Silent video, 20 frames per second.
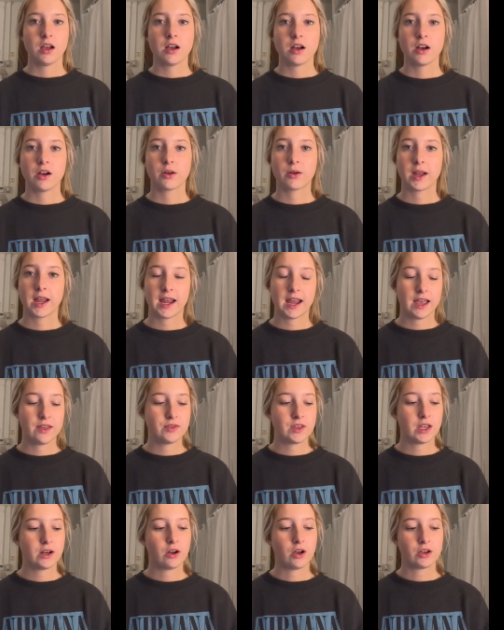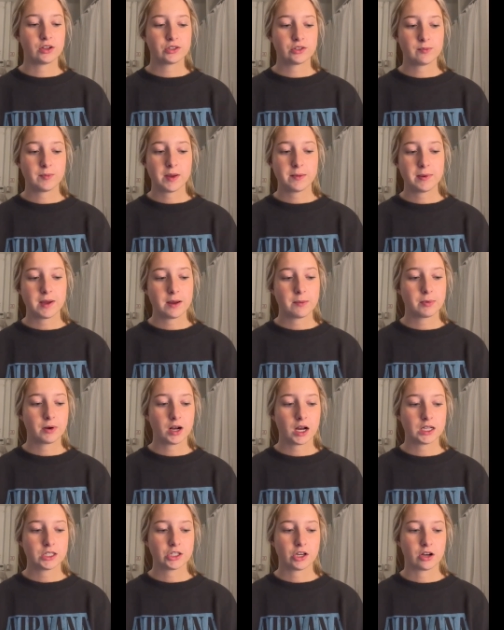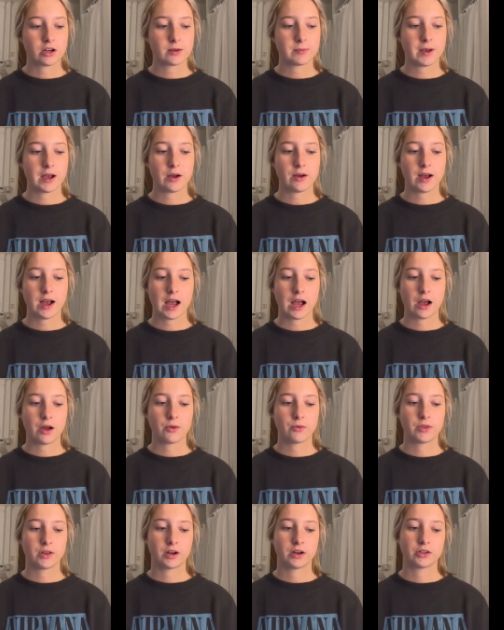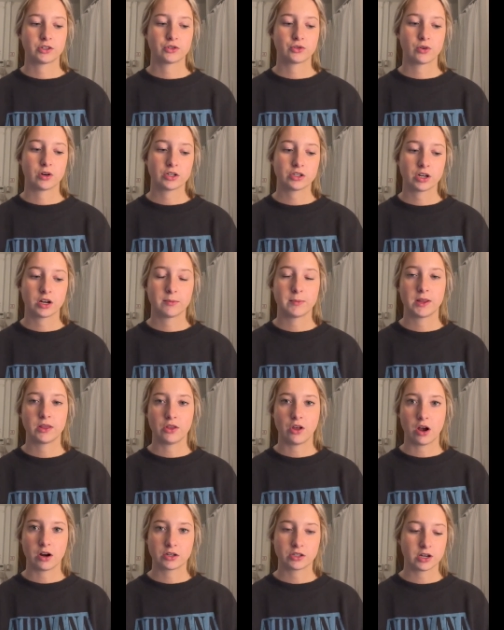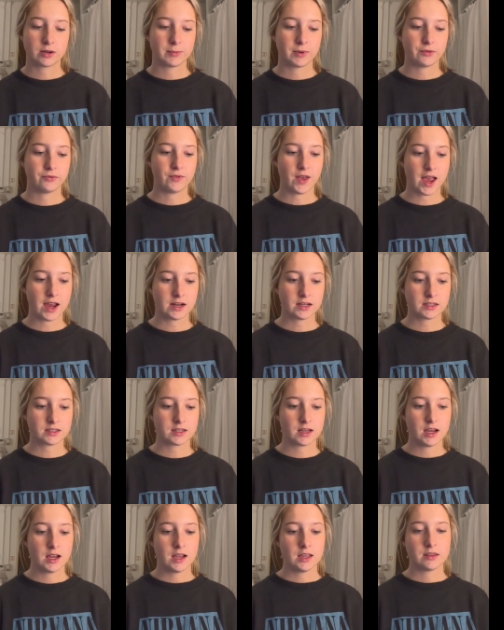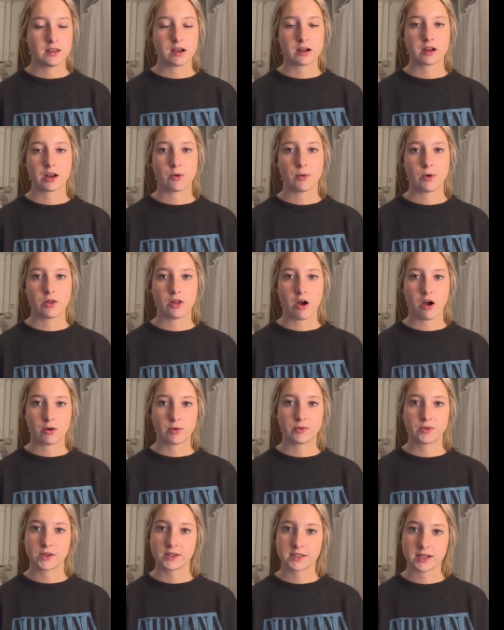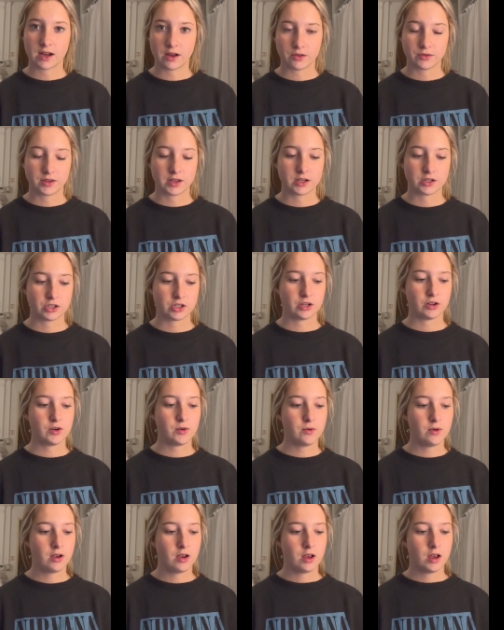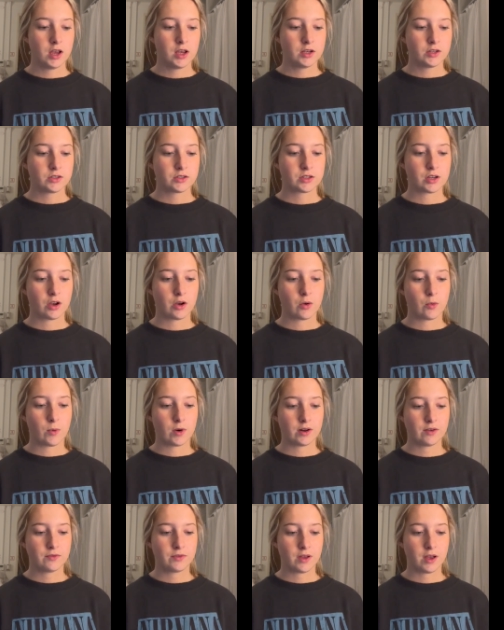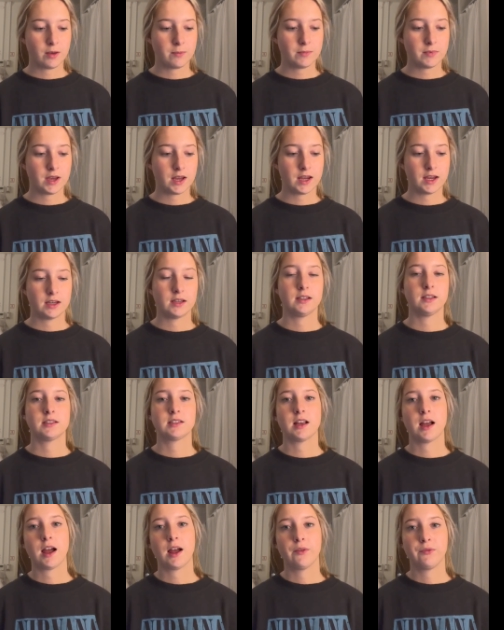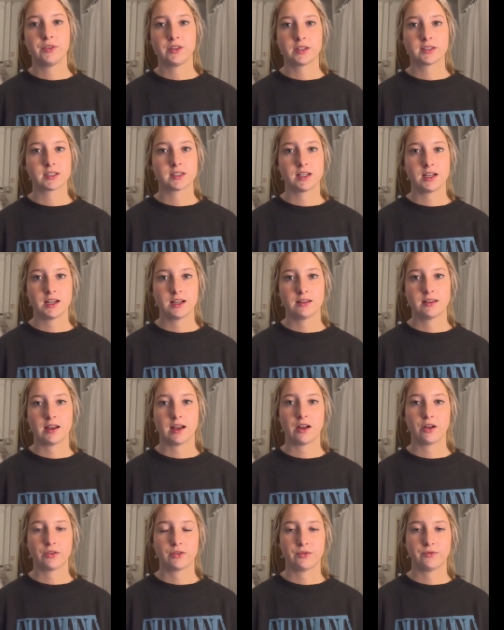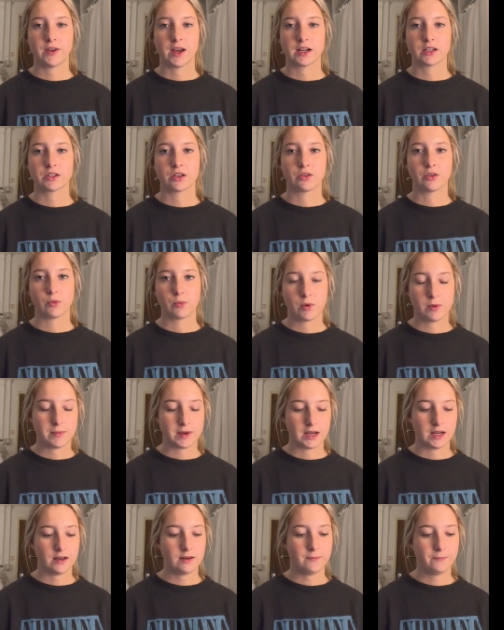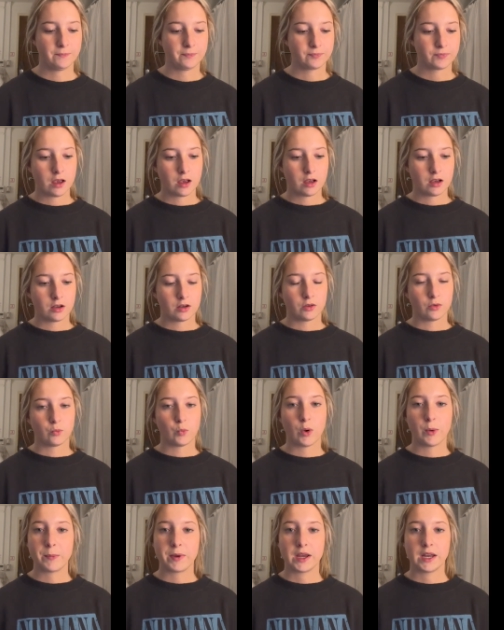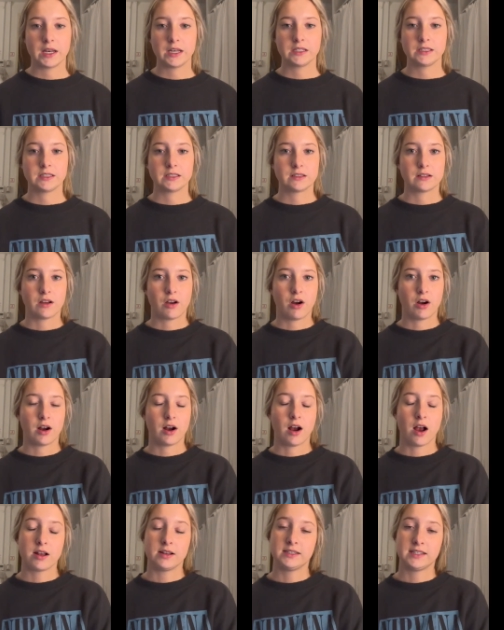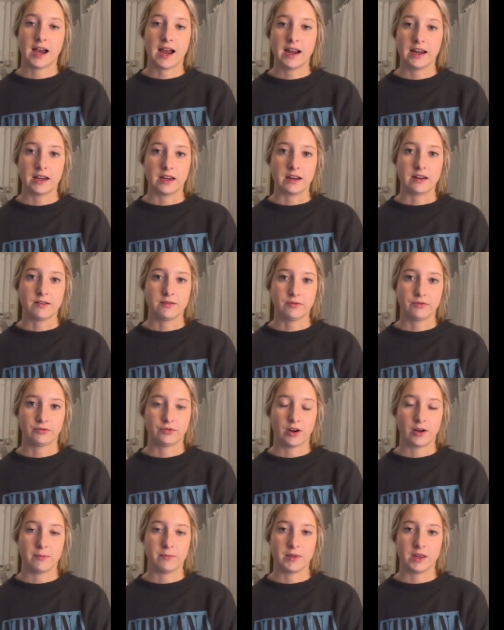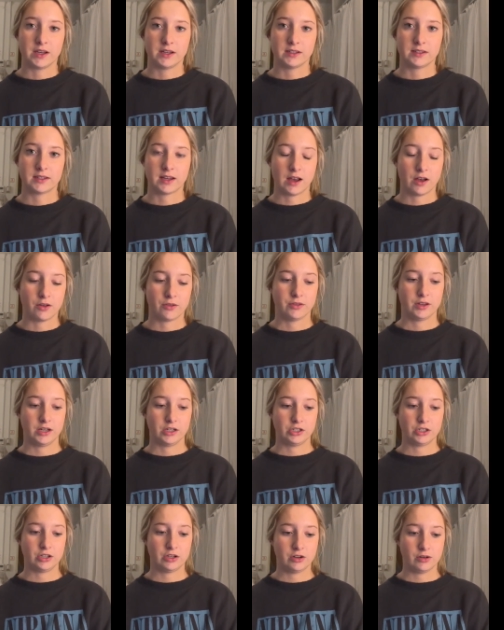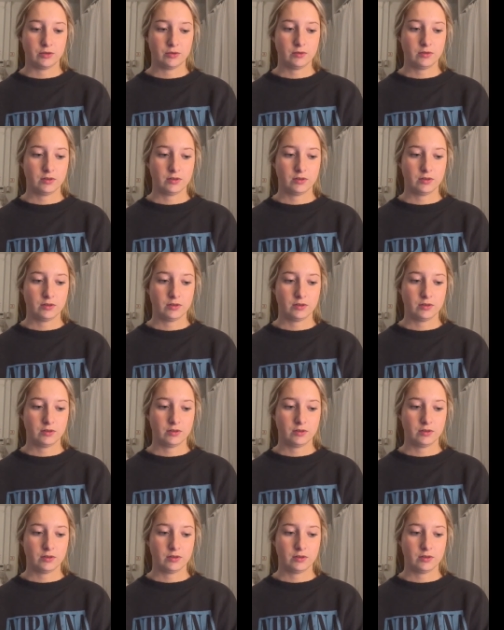Okay, and then also in my paper I talk about how there are short-term and long-term effects that go along with this health issue. So one of them is obviously the health effects on the woman. Women are dying from this health issue,